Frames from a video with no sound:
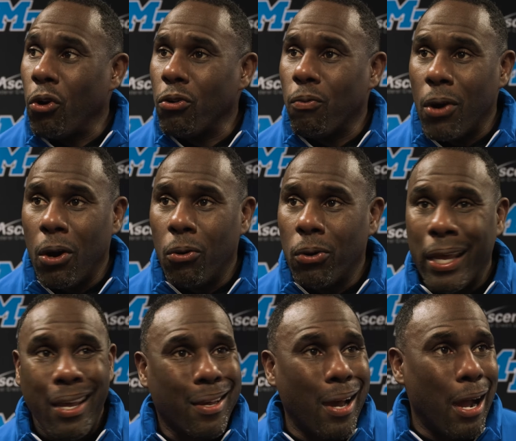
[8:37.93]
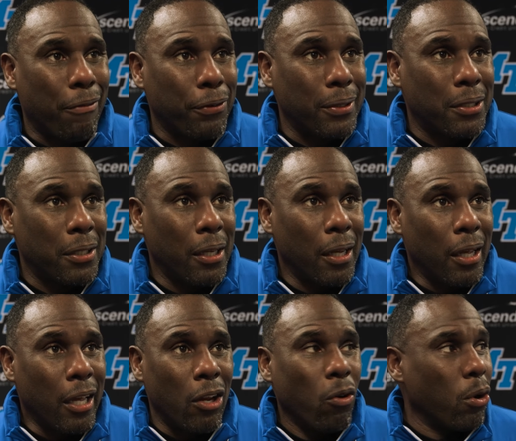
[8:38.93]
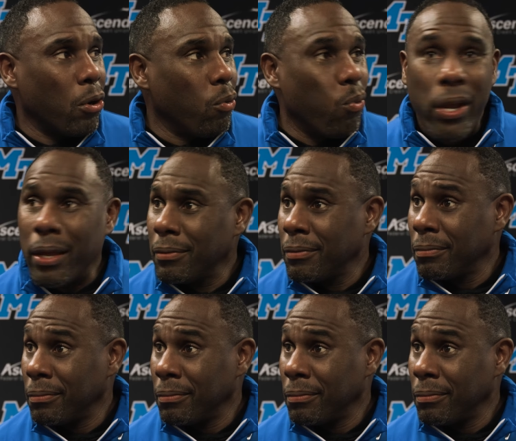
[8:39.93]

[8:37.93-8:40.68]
on the road in conference in order to win,